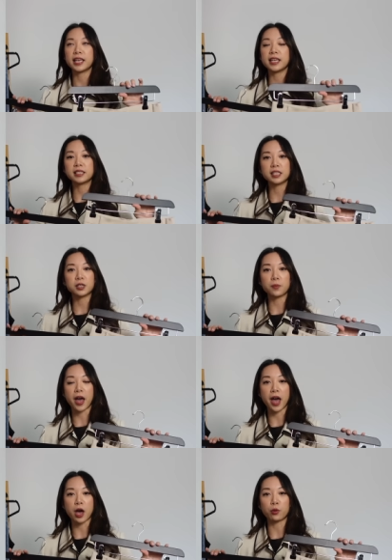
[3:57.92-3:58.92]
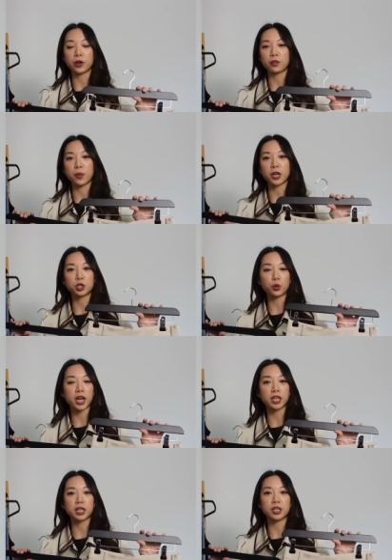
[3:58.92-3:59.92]
easy to pair with my
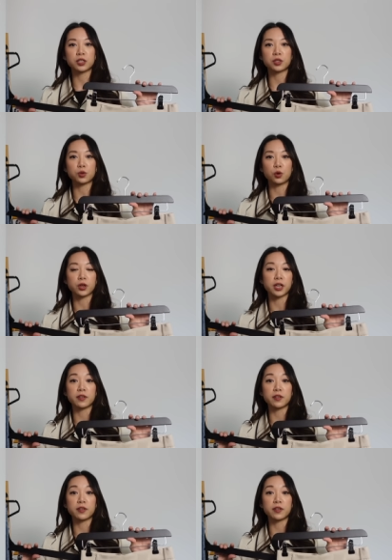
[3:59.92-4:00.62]
trainers or could